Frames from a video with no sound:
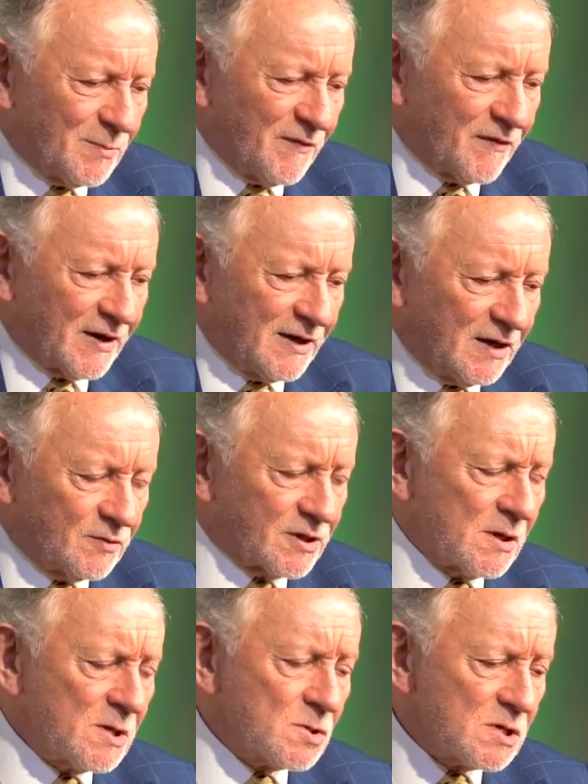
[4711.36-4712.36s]
of an idea was
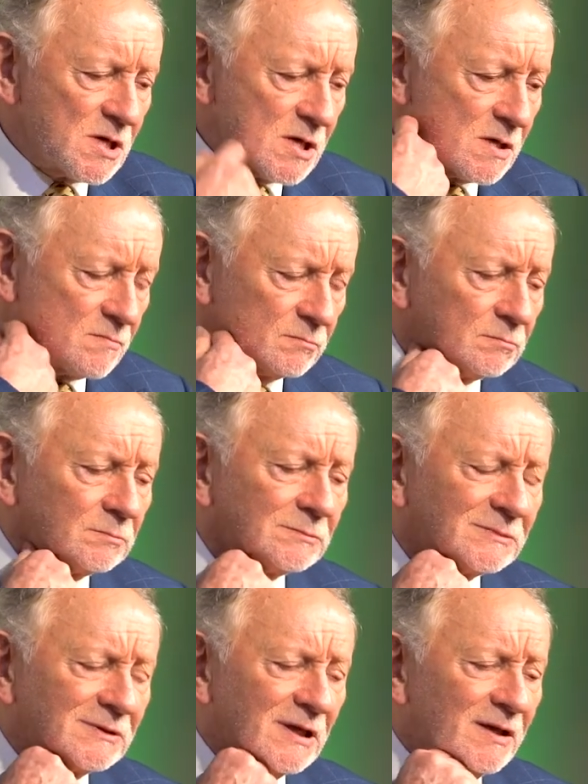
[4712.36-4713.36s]
um,
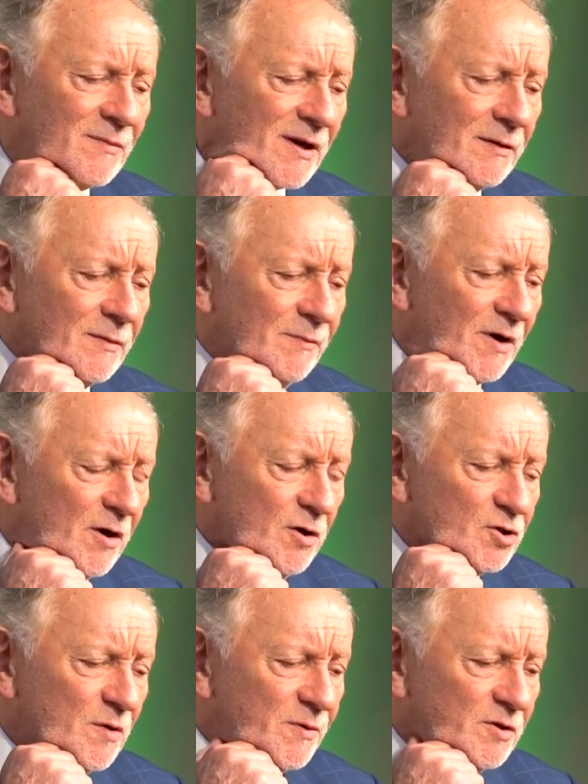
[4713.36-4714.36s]
in my in my
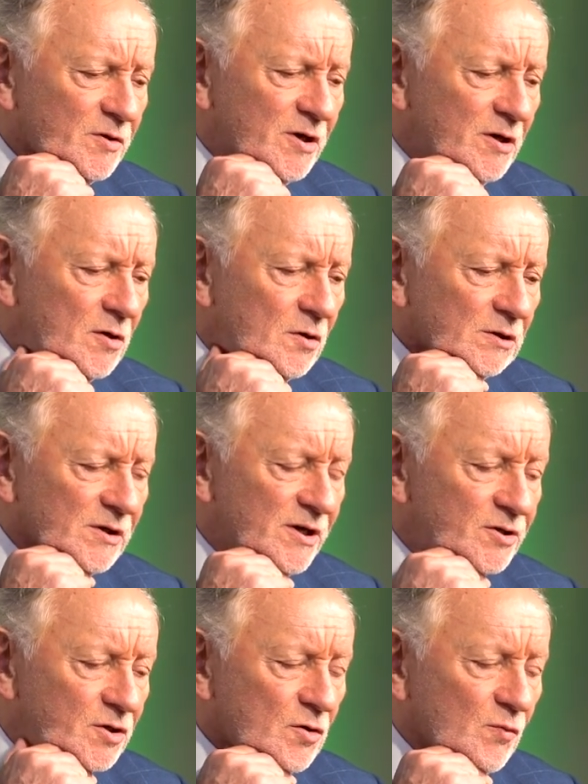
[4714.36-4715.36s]
house up in Donegal
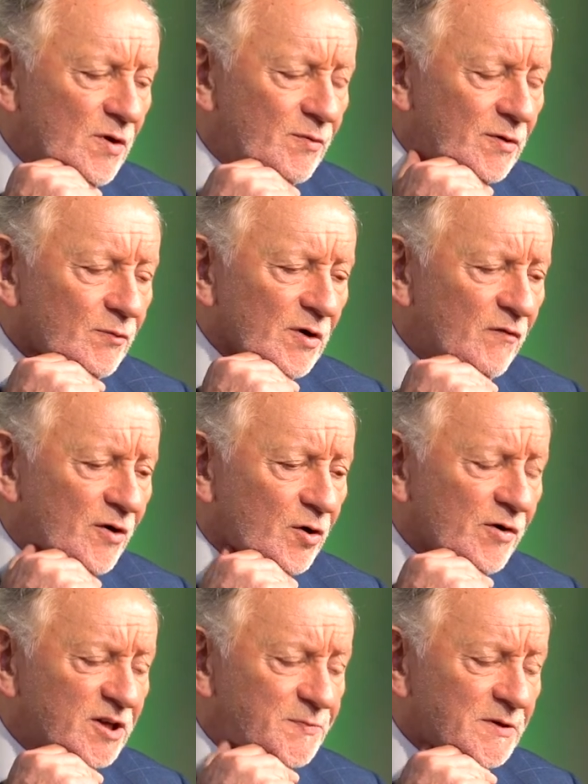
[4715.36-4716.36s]
years ago. We were over
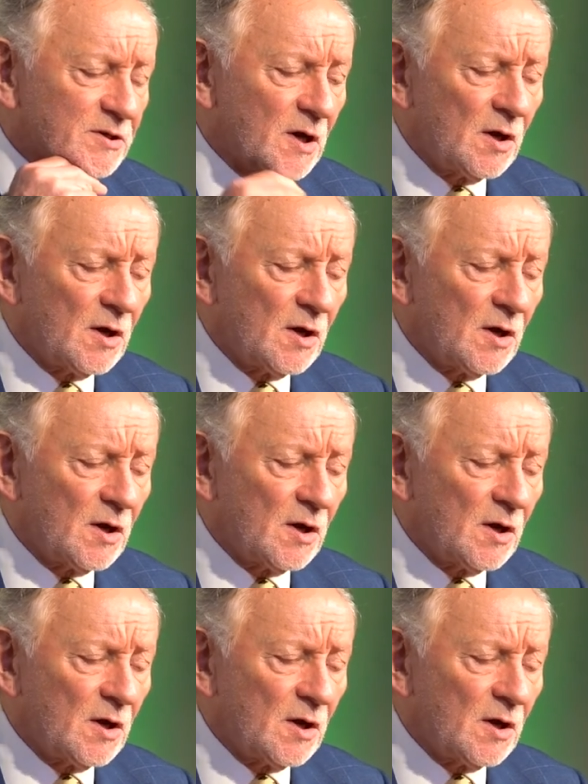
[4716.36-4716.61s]
Christmas.